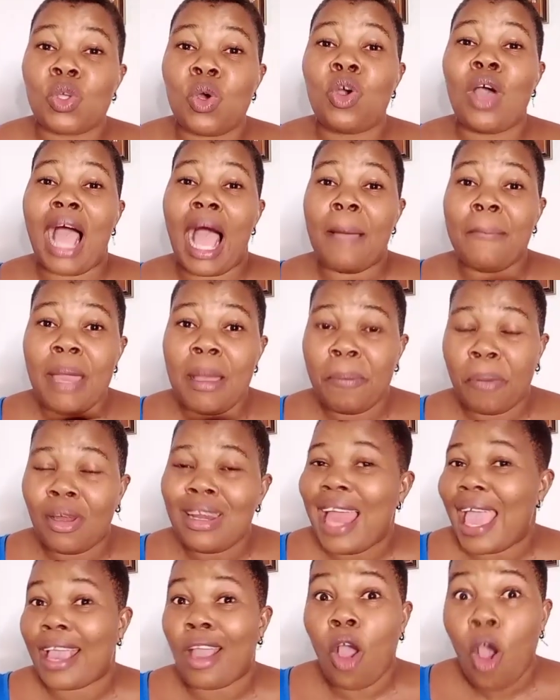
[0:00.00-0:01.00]
So
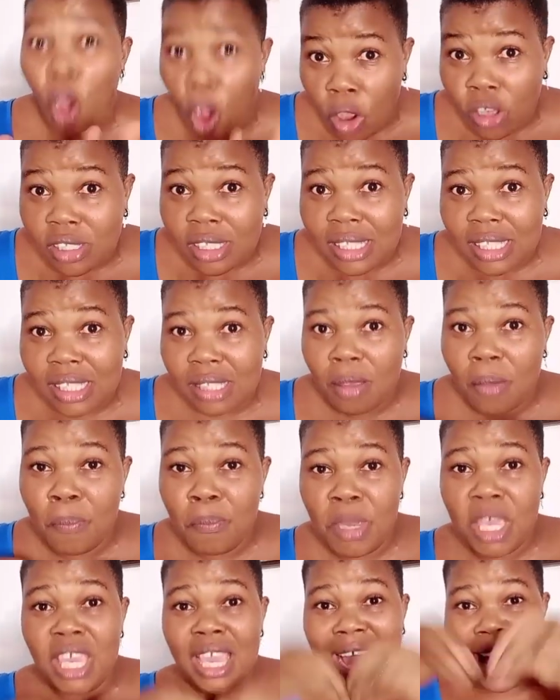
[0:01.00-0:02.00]
Amebo like us,
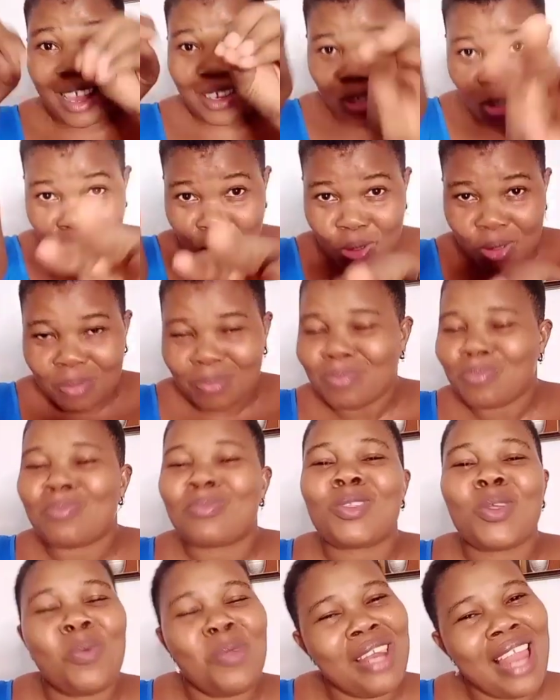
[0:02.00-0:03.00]
me and you,
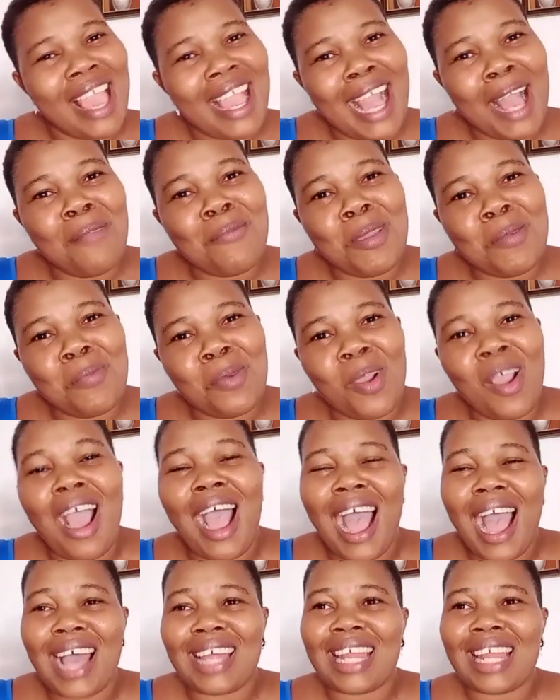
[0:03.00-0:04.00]
we like Amebo.
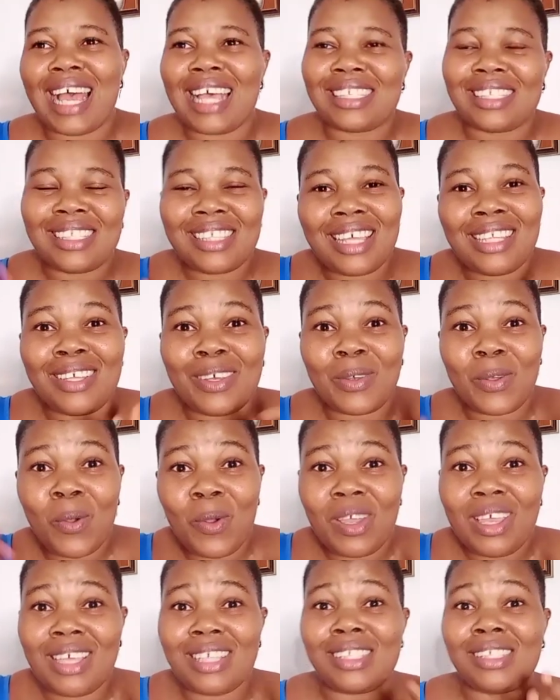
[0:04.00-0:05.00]
And as they
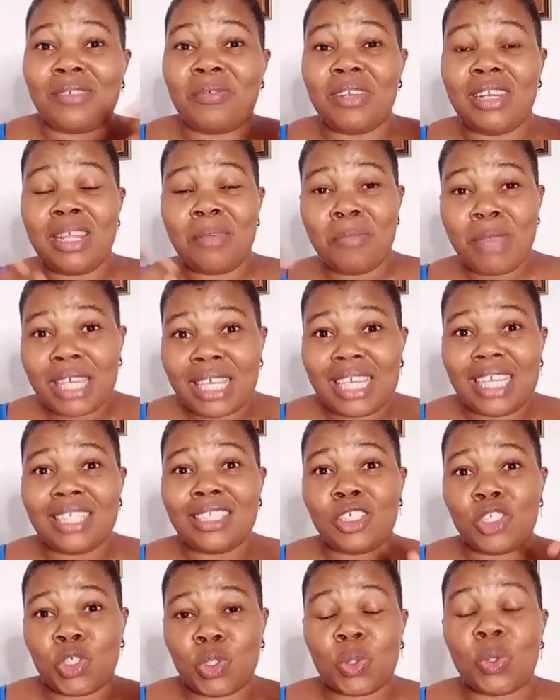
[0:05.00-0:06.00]
go, it's really
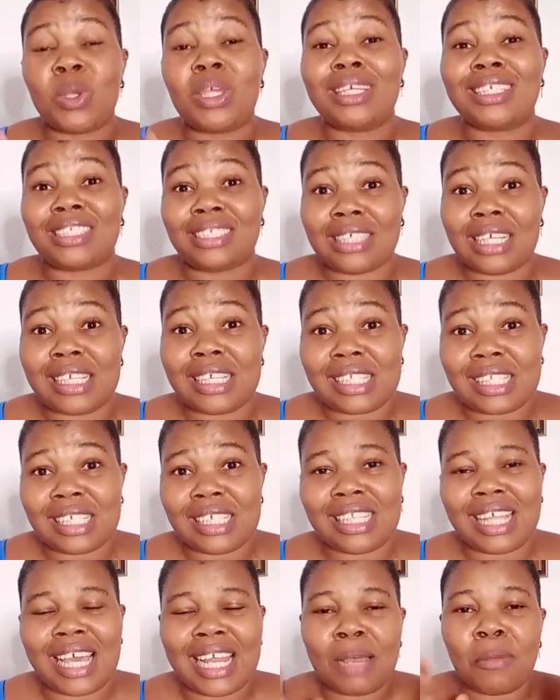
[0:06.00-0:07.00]
making the show
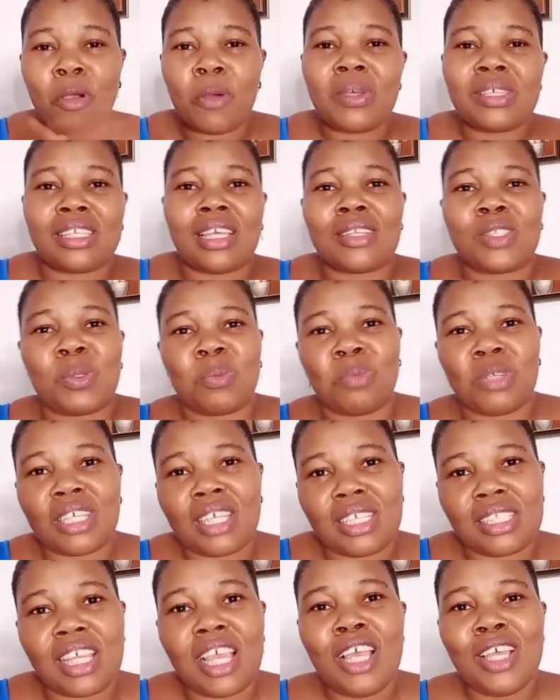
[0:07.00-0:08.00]
interesting. And I'm always here to
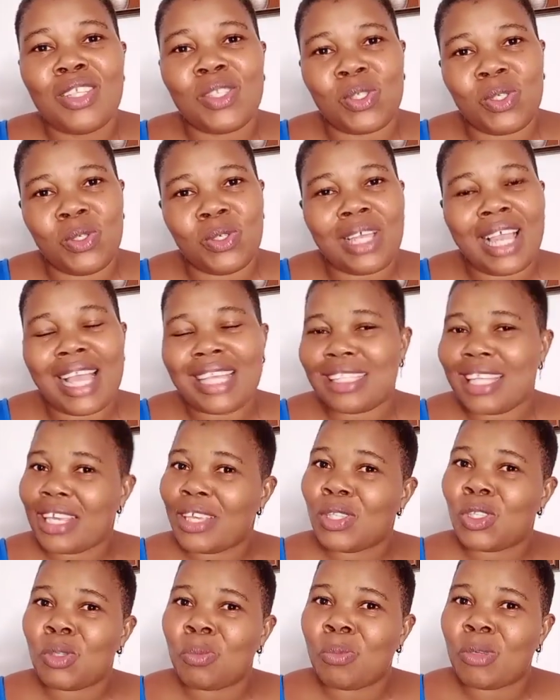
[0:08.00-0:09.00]
bring it to you guys.
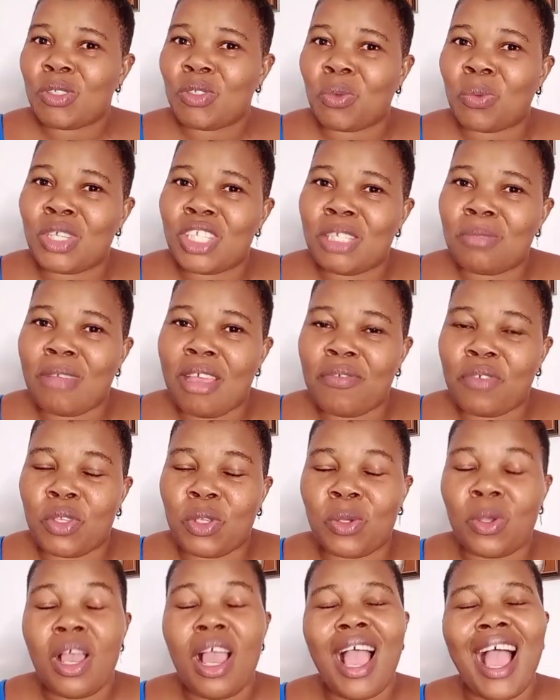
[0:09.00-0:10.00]
Thank you so much for watching my
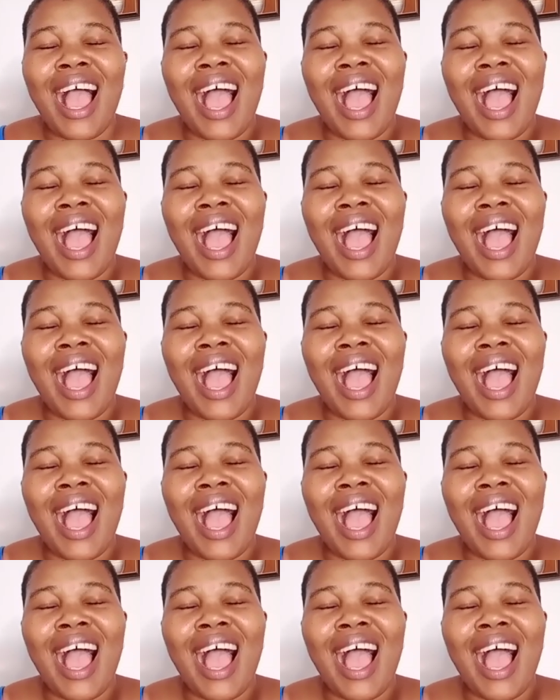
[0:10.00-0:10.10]
video.